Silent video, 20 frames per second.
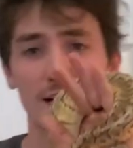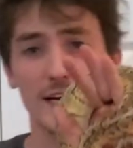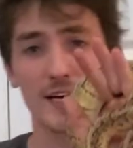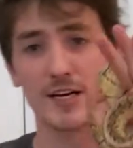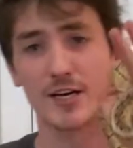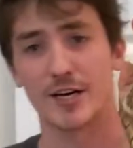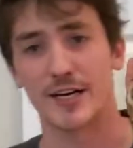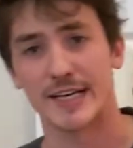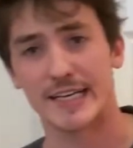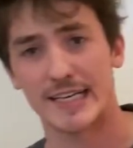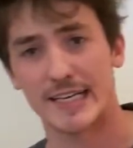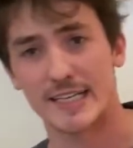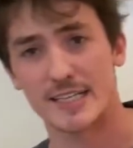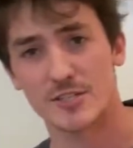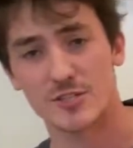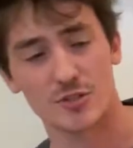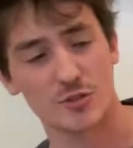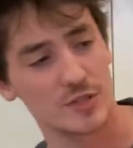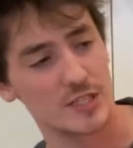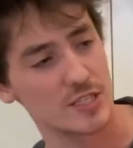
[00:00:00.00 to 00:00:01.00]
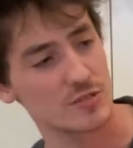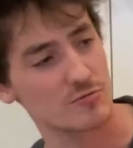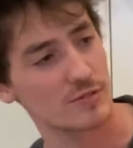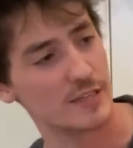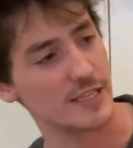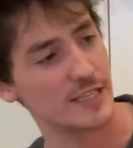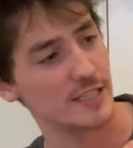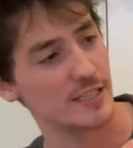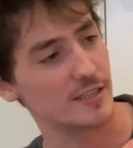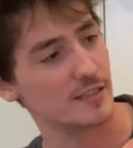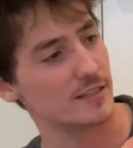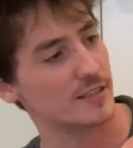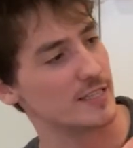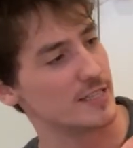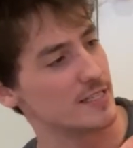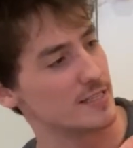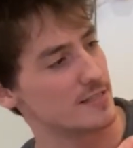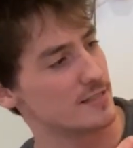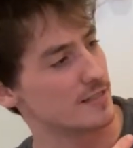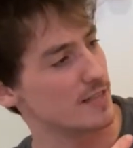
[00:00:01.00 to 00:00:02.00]
Alright guys, so this right here
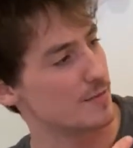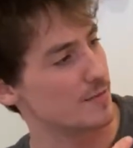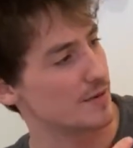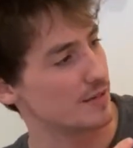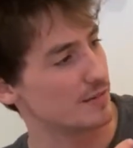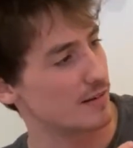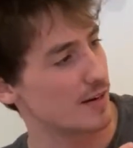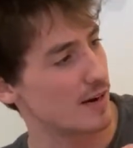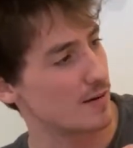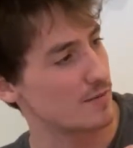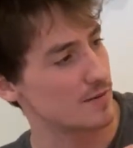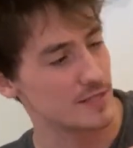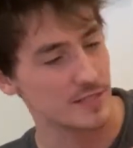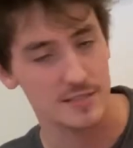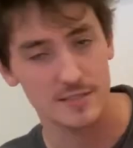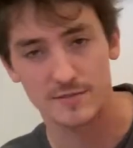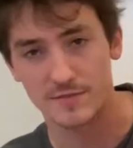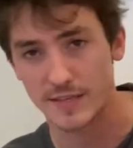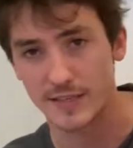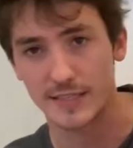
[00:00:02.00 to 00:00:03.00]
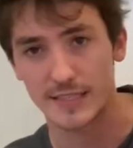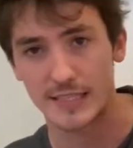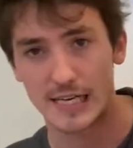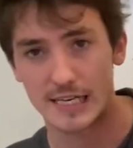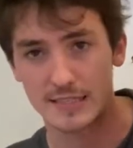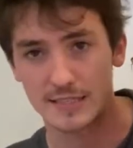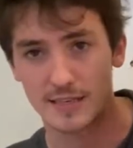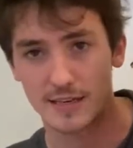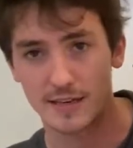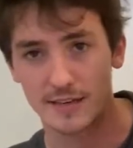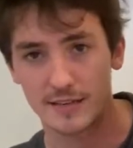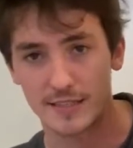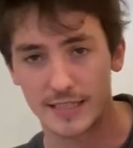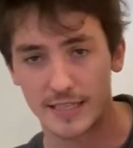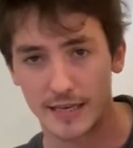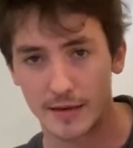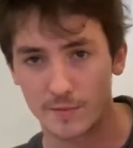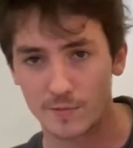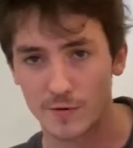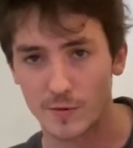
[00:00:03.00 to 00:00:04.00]
is Lemon Grabb. He's very docile. He
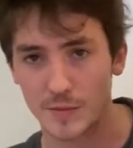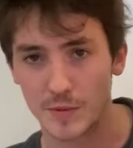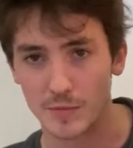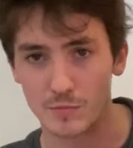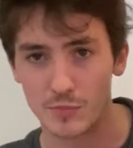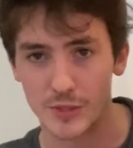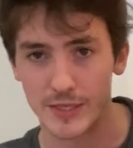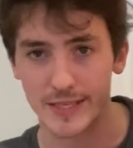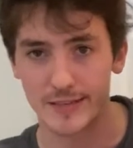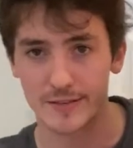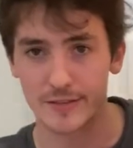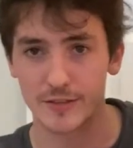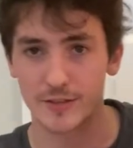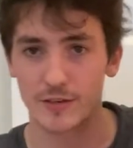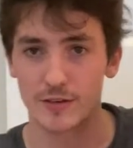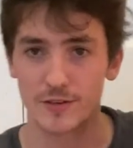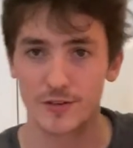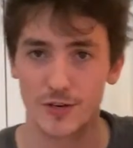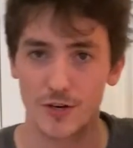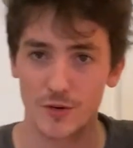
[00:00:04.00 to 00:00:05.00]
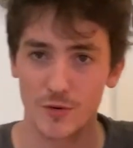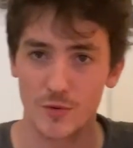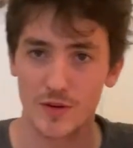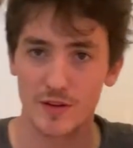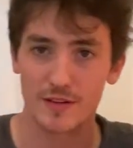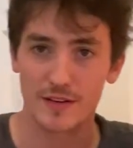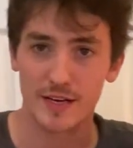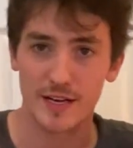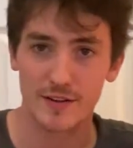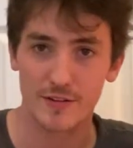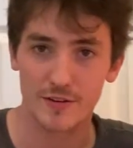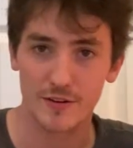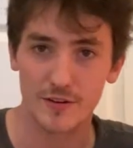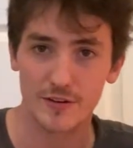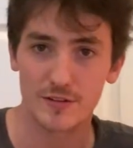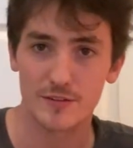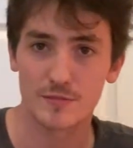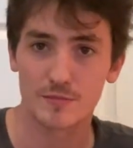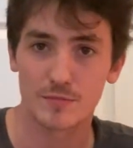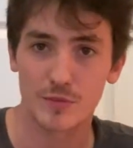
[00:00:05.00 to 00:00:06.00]
came from a breeder along with
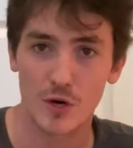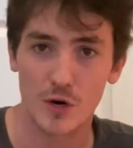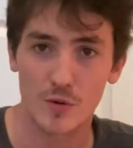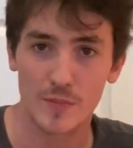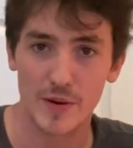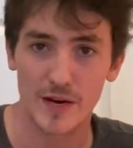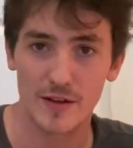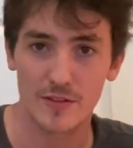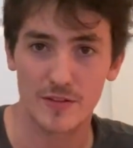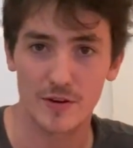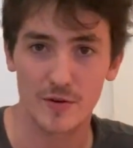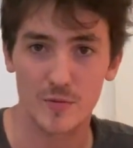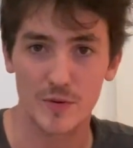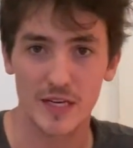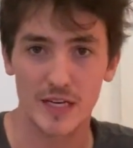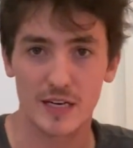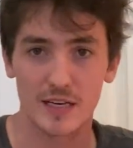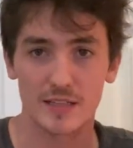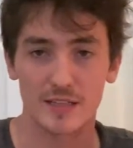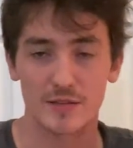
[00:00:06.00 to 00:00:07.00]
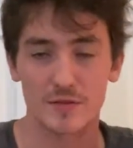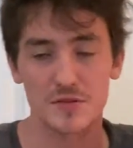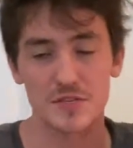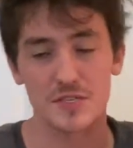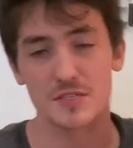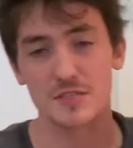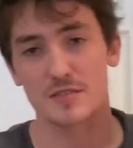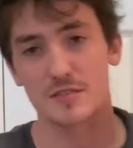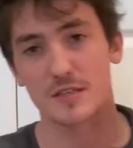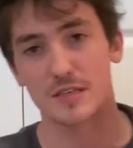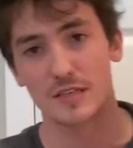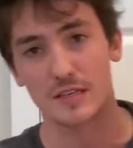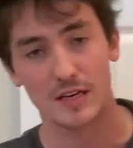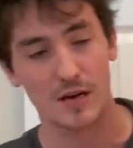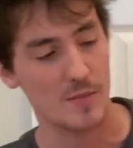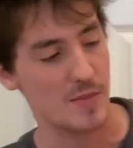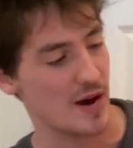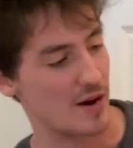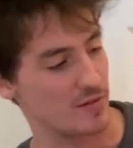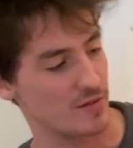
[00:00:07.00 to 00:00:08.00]
another ball python we got that was
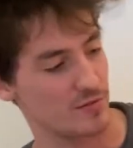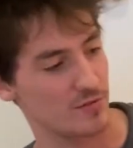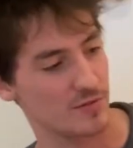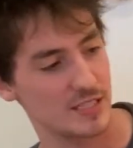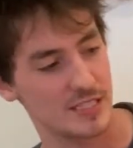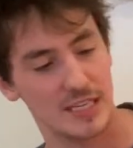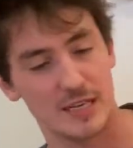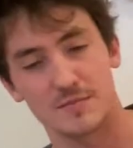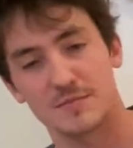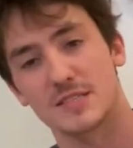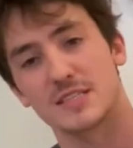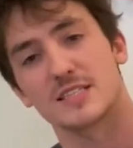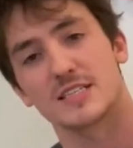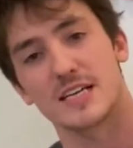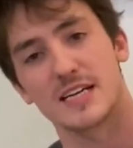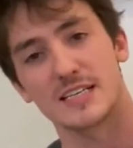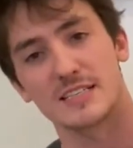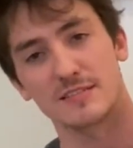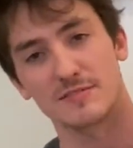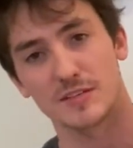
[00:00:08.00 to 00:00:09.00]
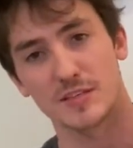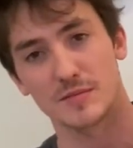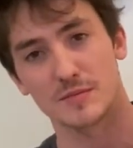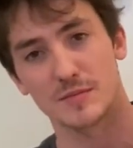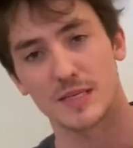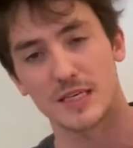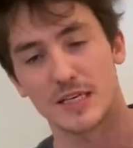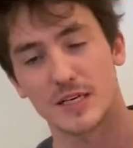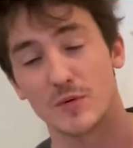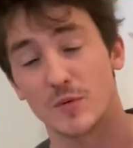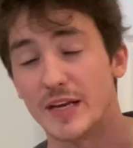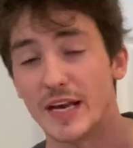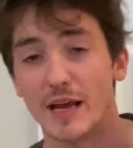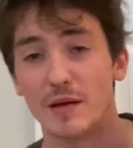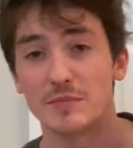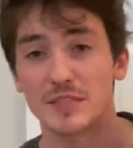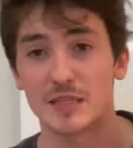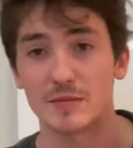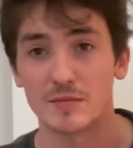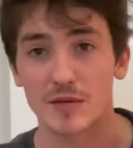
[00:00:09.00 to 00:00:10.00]
about 3 times the size of him. We
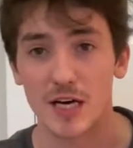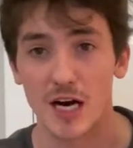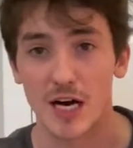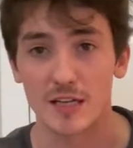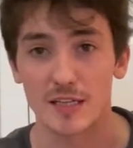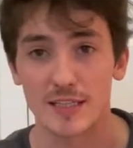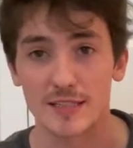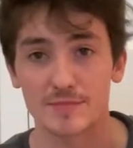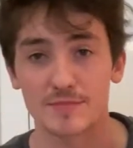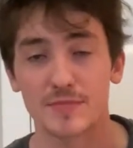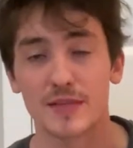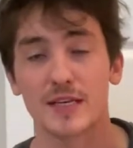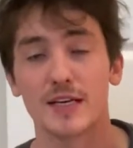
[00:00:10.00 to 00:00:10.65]
named him Cullen.